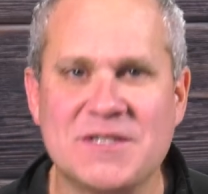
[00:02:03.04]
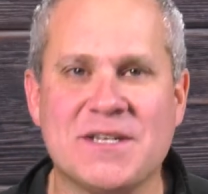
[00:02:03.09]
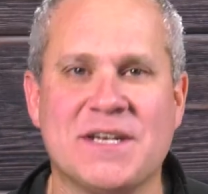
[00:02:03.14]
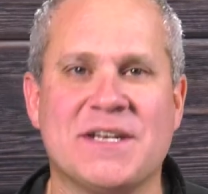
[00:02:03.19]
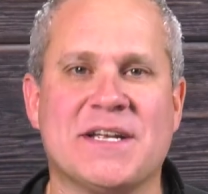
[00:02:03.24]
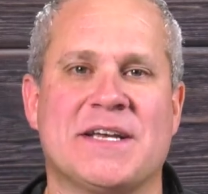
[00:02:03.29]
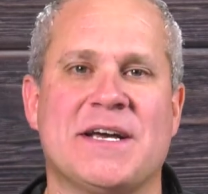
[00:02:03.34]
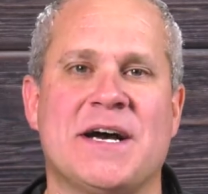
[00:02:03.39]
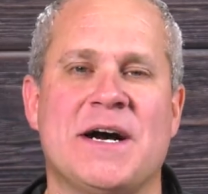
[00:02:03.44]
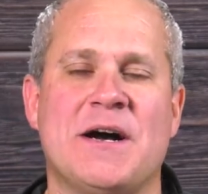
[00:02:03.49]
is going
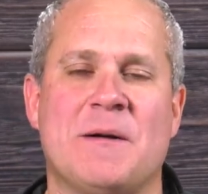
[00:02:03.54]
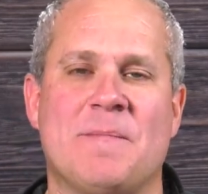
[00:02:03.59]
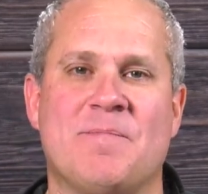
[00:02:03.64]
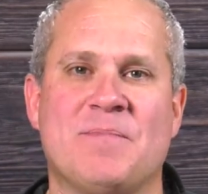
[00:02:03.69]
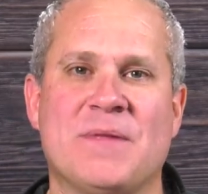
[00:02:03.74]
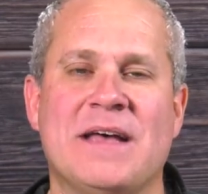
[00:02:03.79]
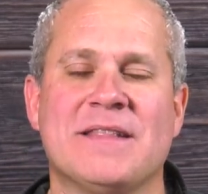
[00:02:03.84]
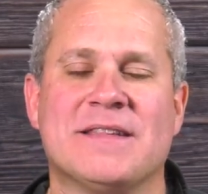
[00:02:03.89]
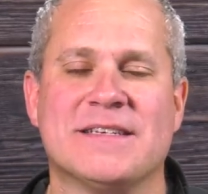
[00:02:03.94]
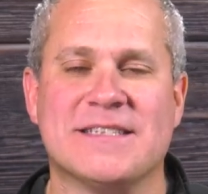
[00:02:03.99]
to come.
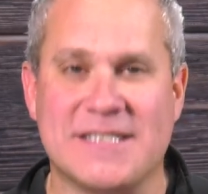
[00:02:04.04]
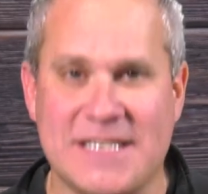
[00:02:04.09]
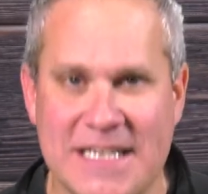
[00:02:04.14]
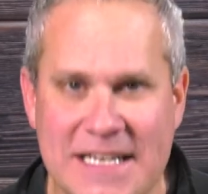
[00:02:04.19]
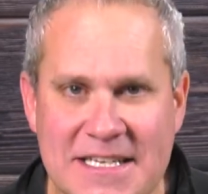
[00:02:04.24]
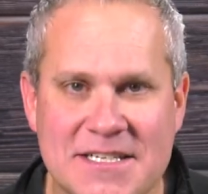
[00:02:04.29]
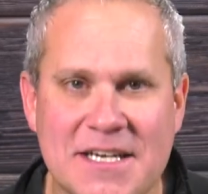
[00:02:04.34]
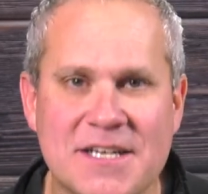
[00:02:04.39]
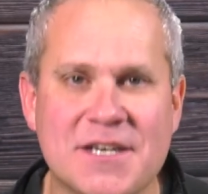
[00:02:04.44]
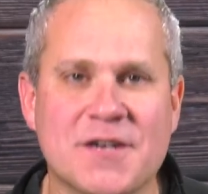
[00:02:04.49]
The
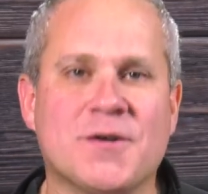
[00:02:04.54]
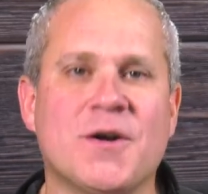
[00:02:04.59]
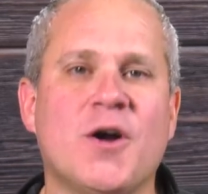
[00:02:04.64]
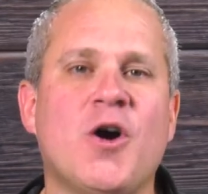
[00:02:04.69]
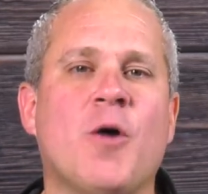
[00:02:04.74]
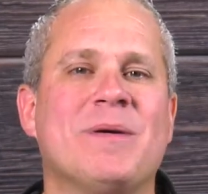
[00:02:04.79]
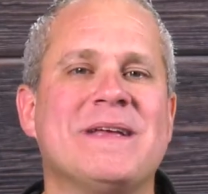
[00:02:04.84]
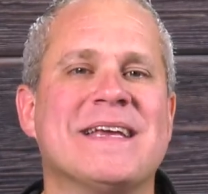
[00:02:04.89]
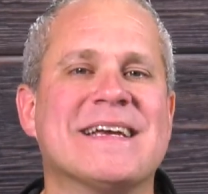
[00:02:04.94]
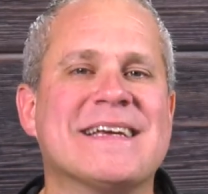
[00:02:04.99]
seed's going to
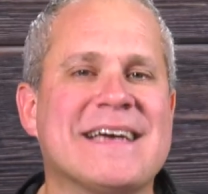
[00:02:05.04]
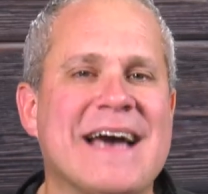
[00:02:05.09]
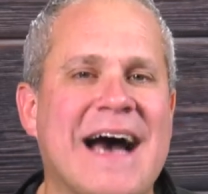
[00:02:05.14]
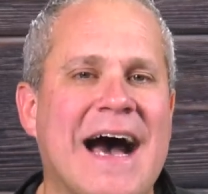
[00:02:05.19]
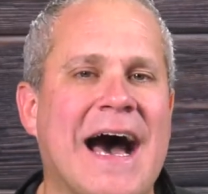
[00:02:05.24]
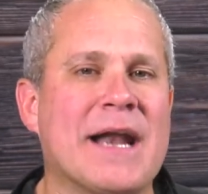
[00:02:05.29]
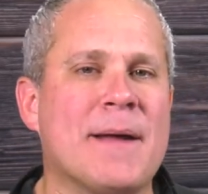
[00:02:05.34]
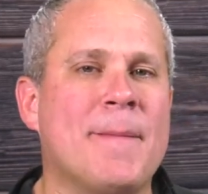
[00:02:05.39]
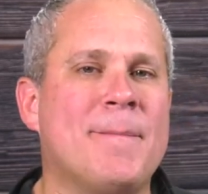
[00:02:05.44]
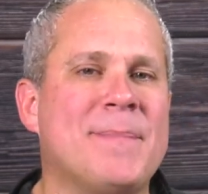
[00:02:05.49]
grow, but you
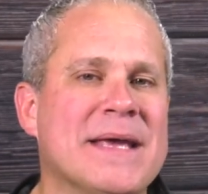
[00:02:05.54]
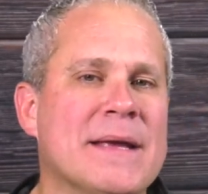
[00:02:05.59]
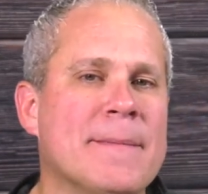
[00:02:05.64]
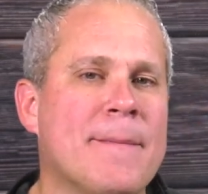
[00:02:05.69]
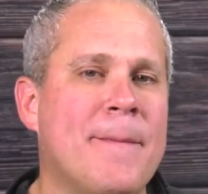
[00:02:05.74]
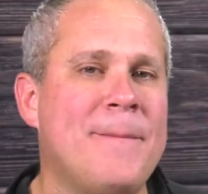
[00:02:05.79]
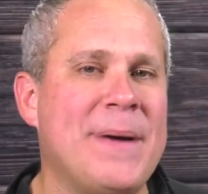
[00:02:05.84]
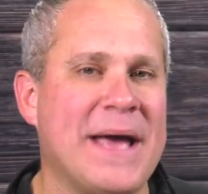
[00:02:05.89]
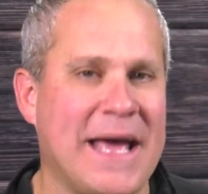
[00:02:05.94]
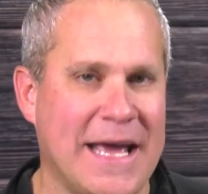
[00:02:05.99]
got to
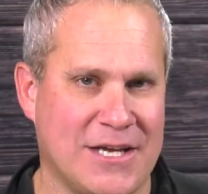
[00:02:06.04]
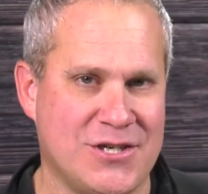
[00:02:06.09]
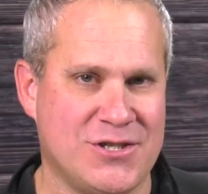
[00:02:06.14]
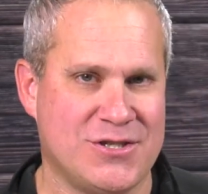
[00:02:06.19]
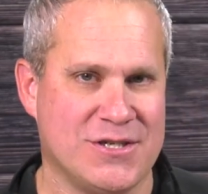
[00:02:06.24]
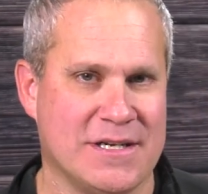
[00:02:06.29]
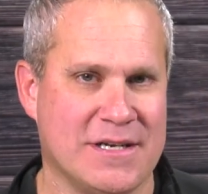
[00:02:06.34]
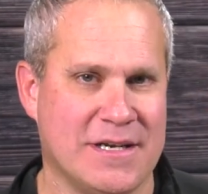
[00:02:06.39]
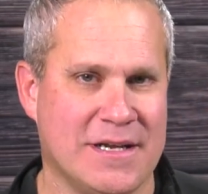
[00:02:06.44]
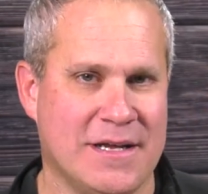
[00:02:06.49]
be
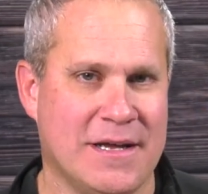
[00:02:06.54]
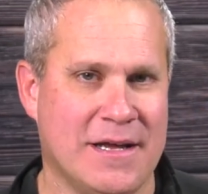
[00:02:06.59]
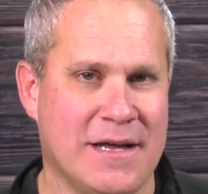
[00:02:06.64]
patient.